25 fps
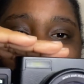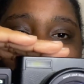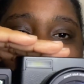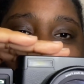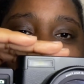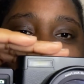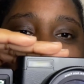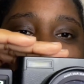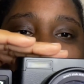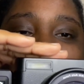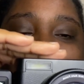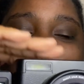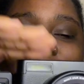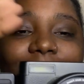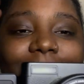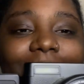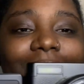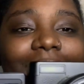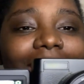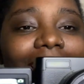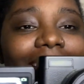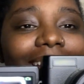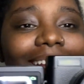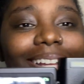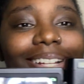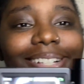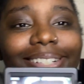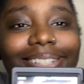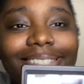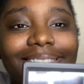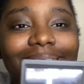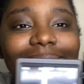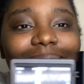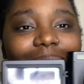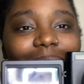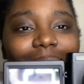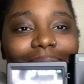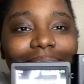that, but I can
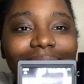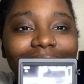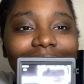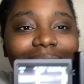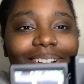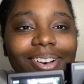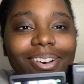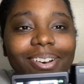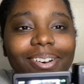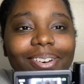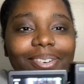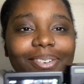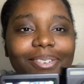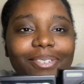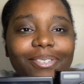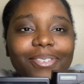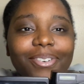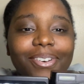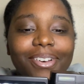see myself.